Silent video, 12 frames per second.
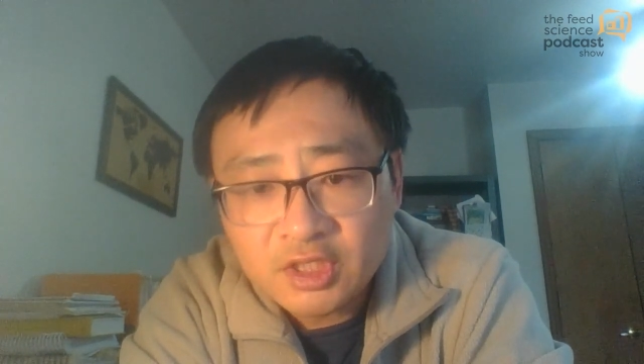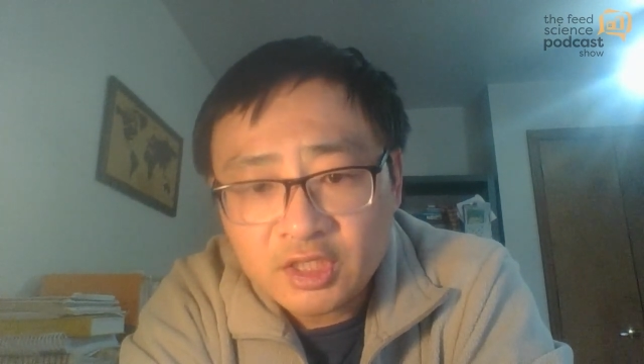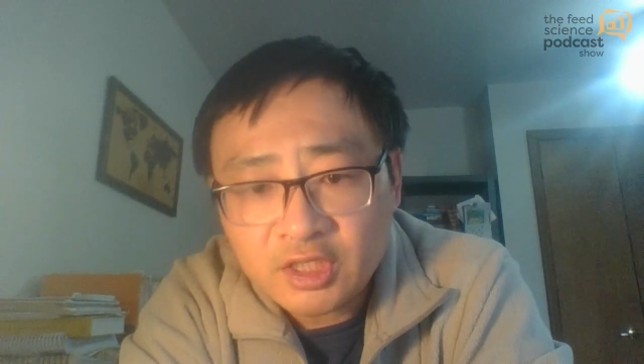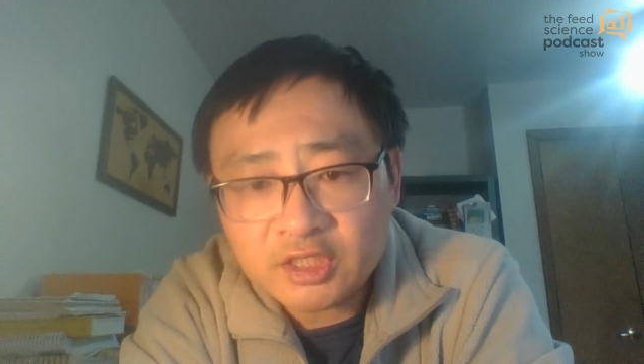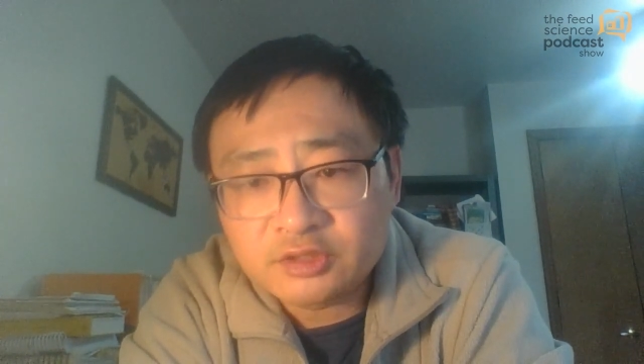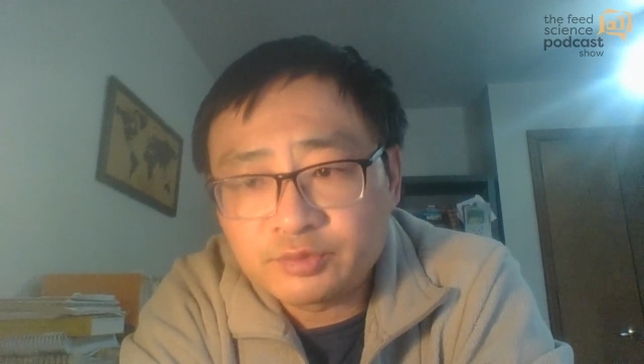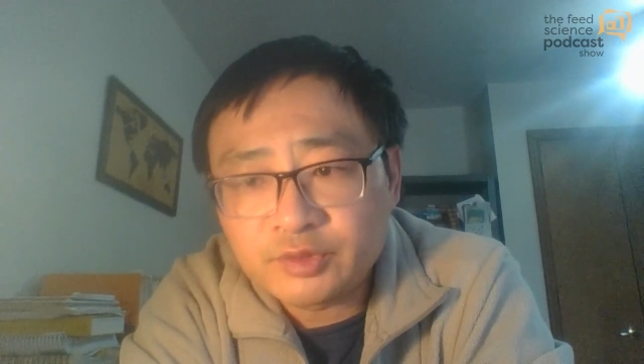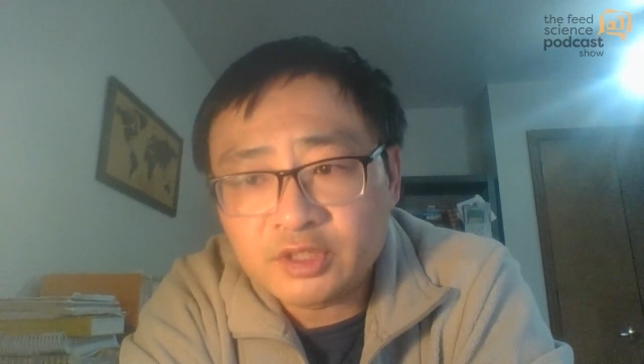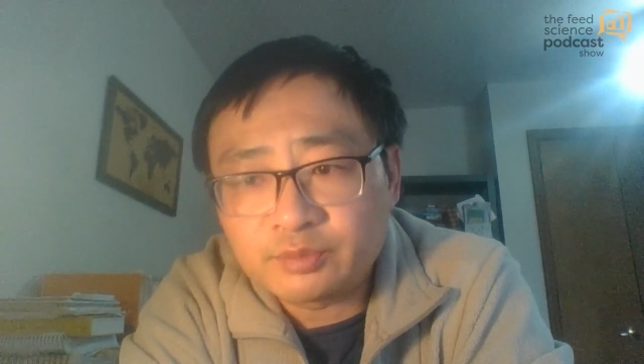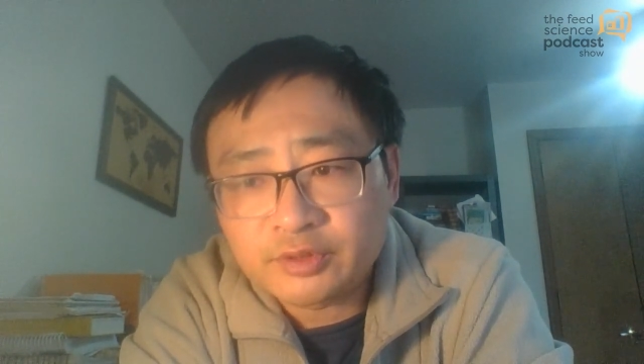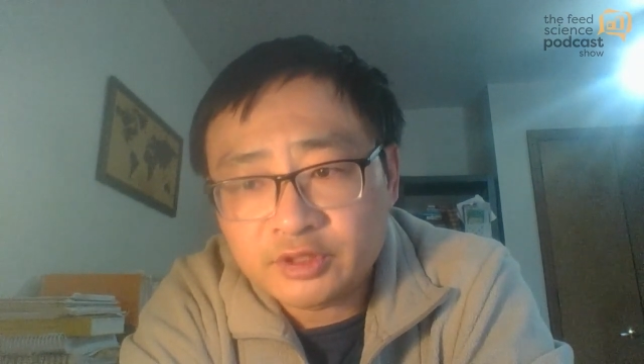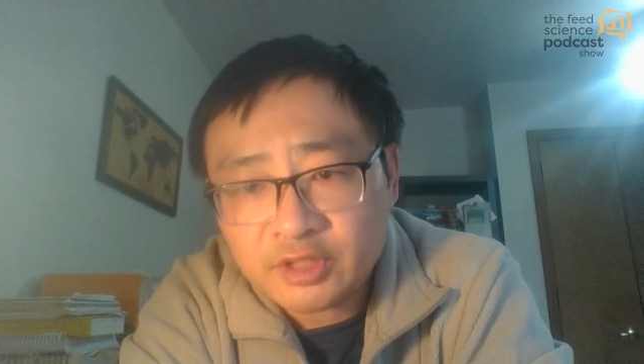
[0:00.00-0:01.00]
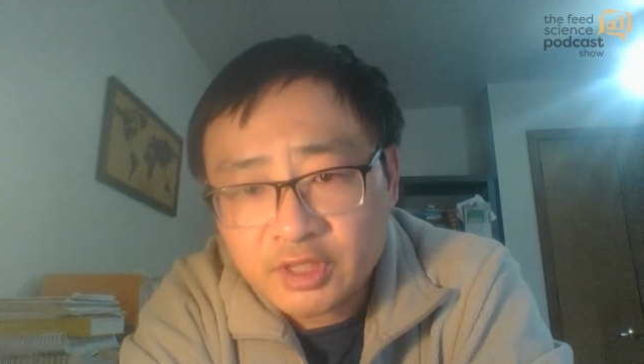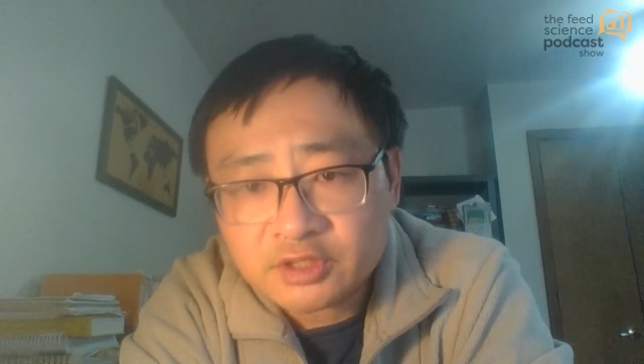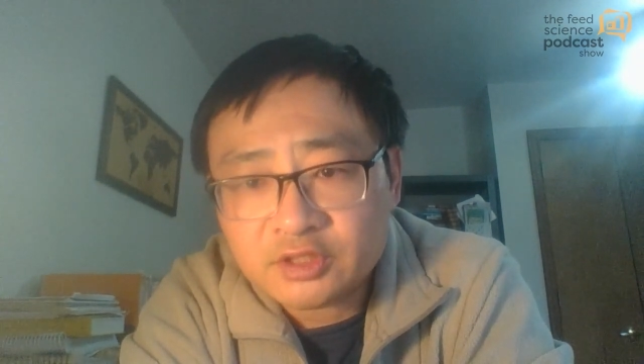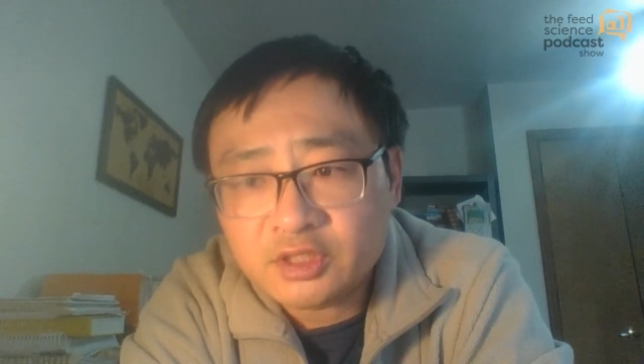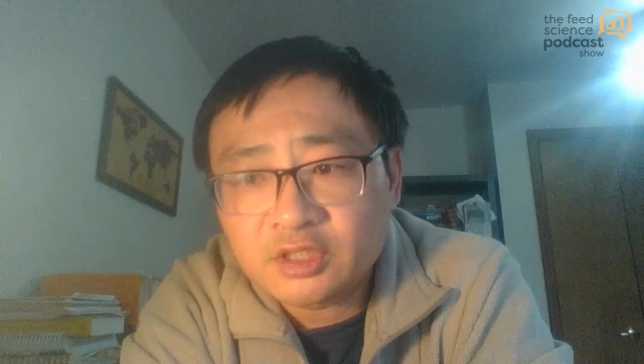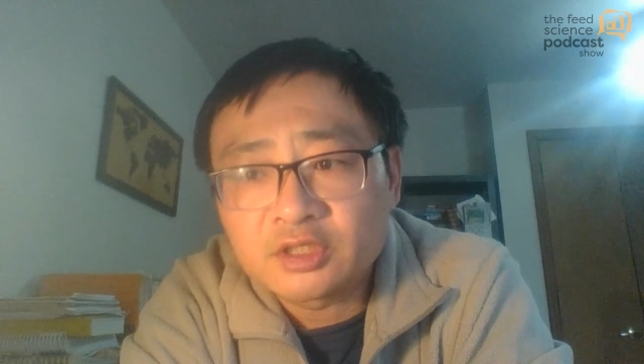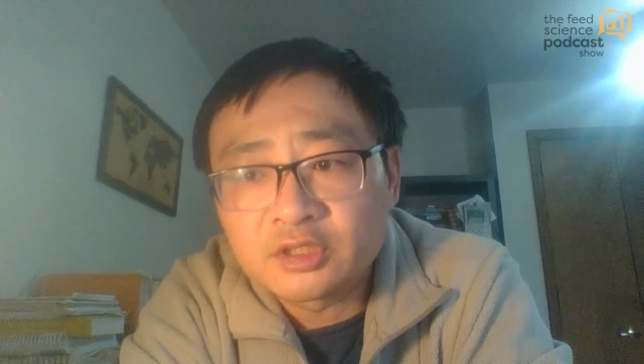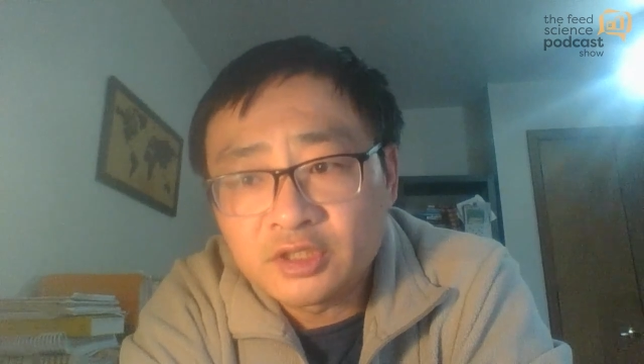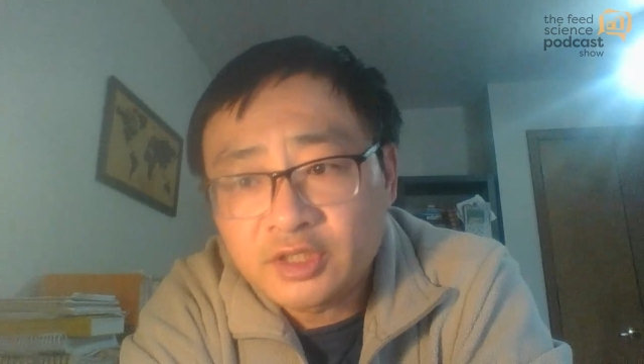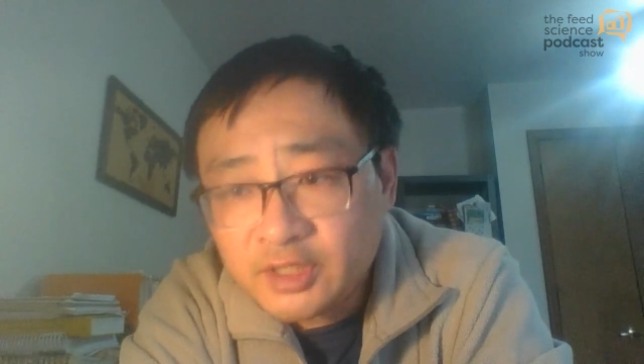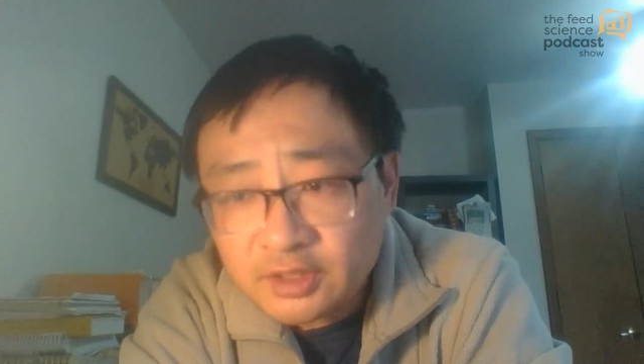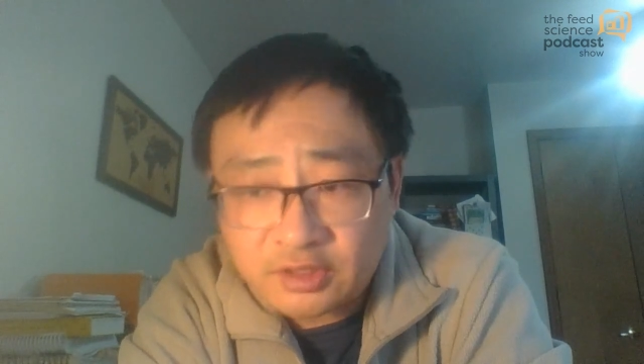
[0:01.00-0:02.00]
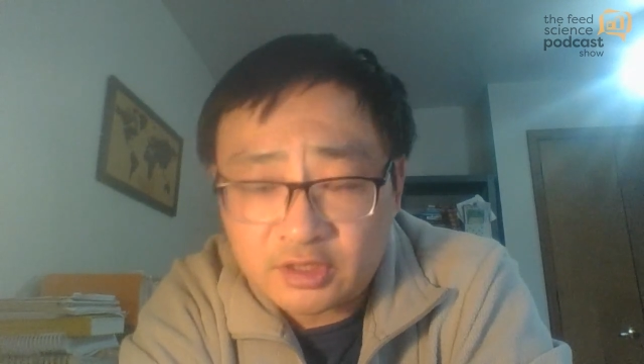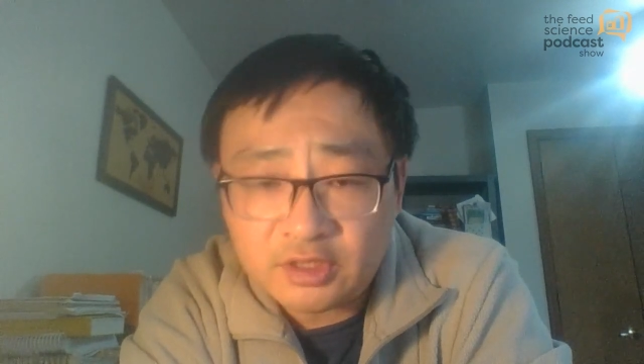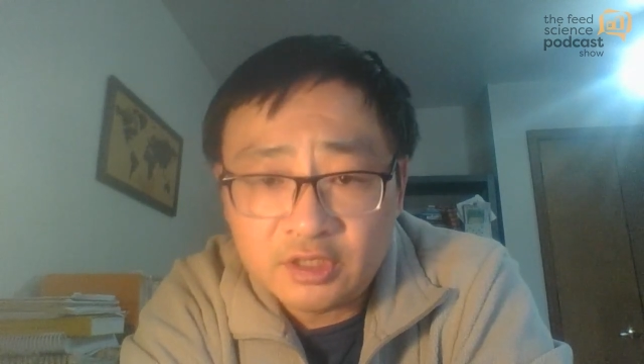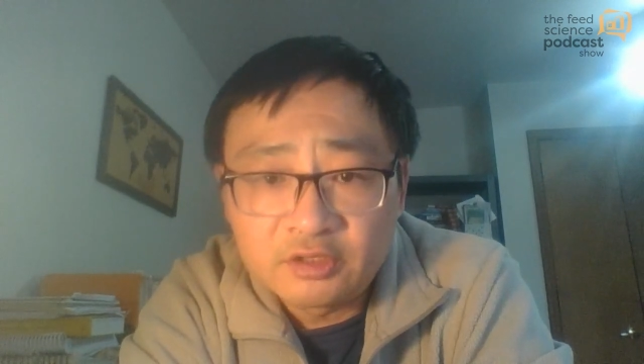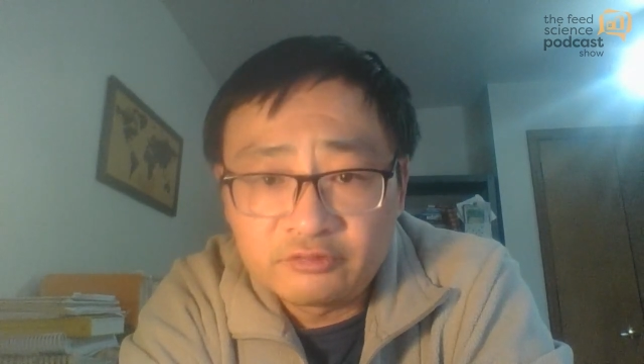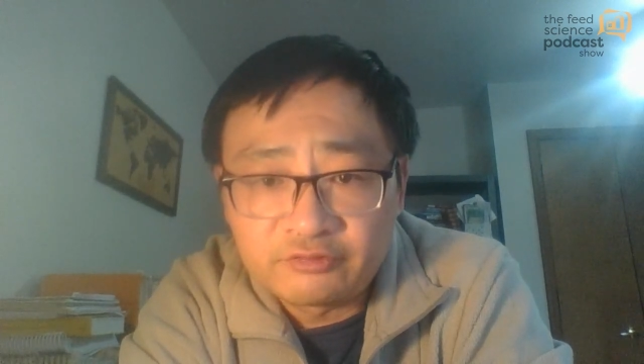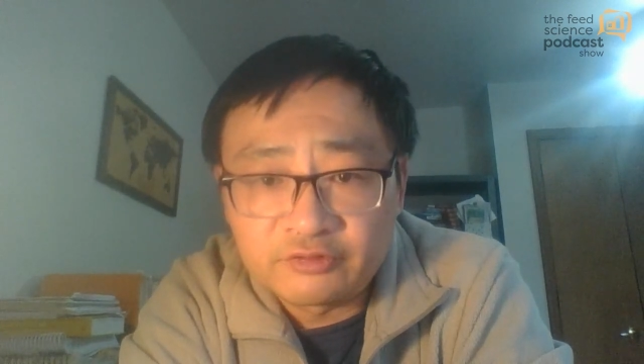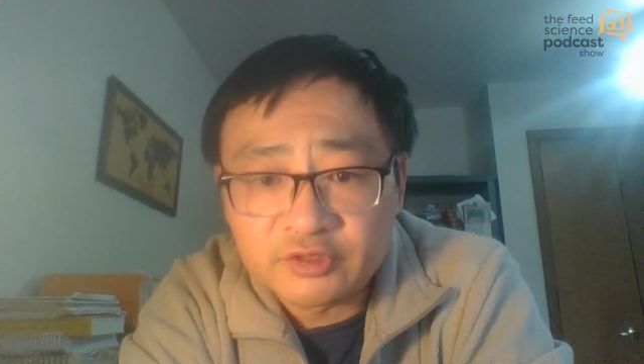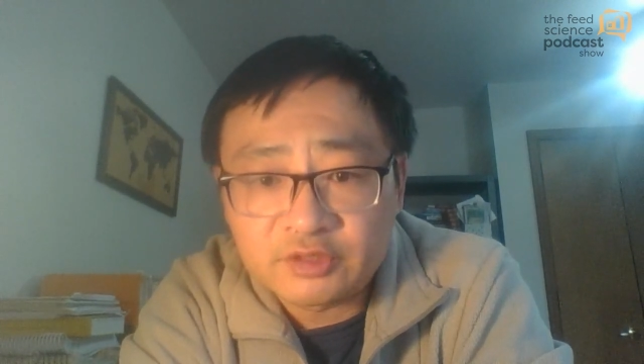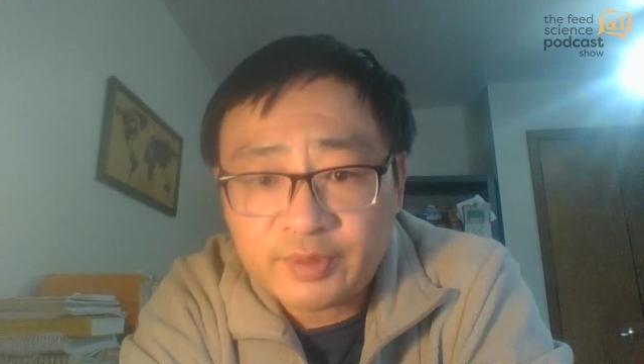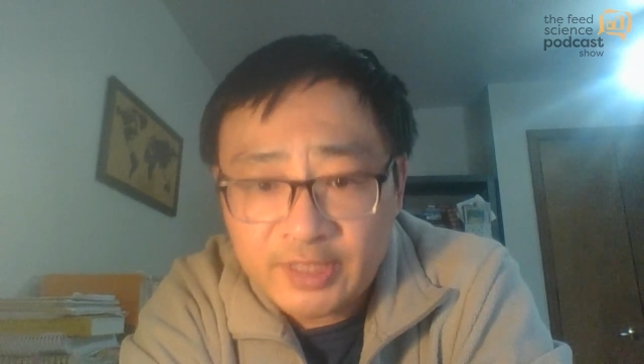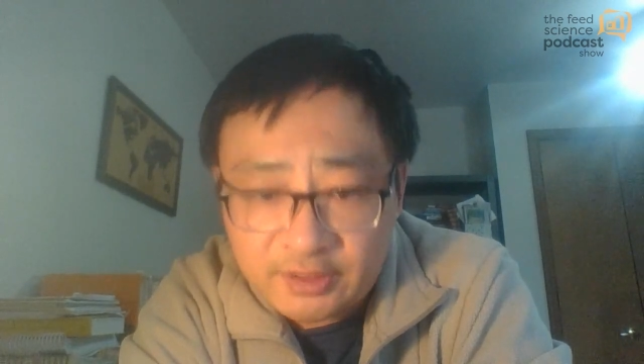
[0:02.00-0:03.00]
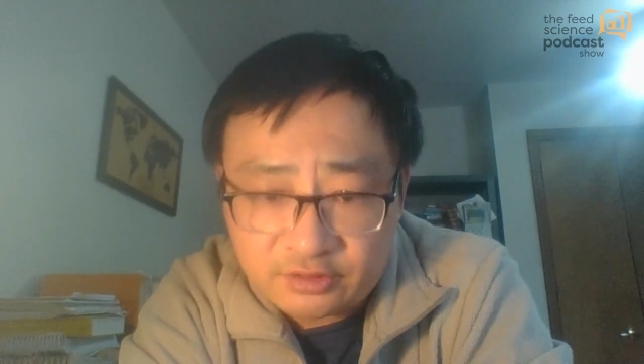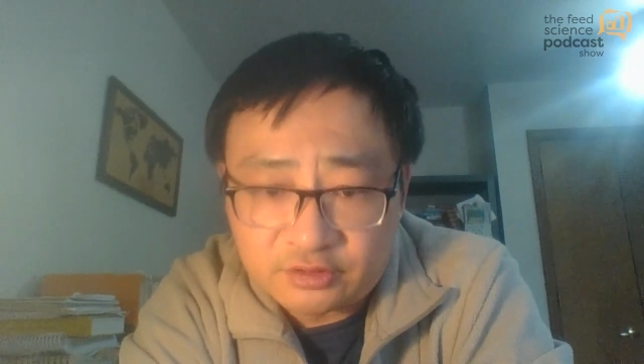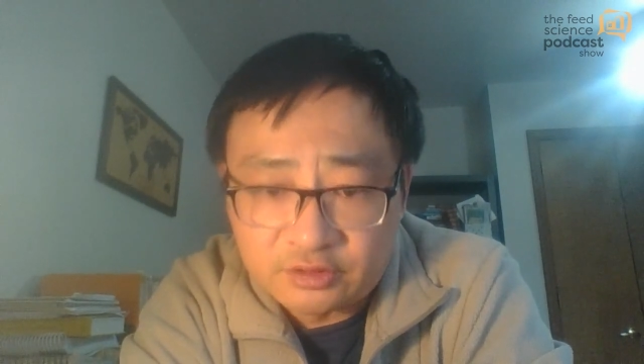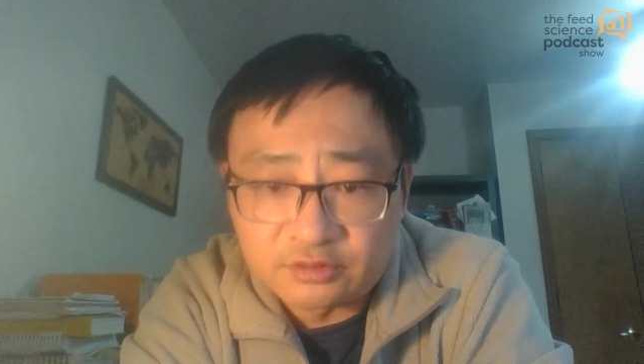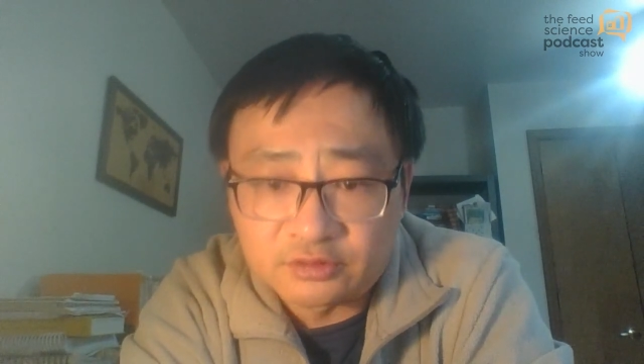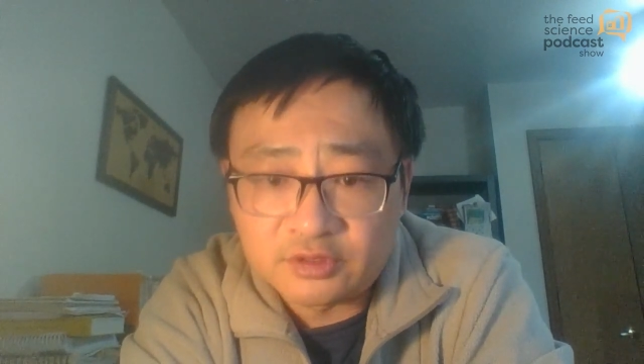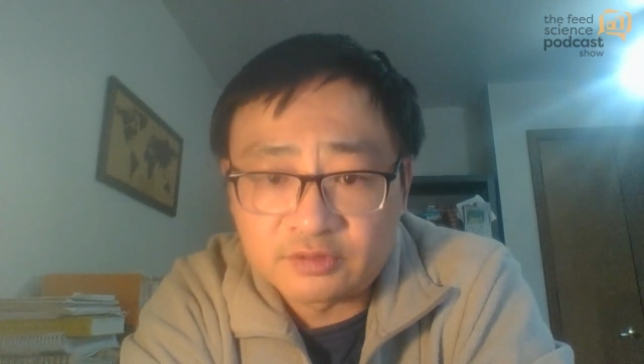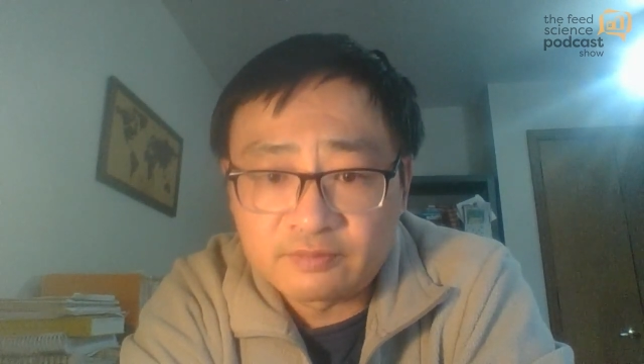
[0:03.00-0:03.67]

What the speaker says: has been a protection layer for the pathogens.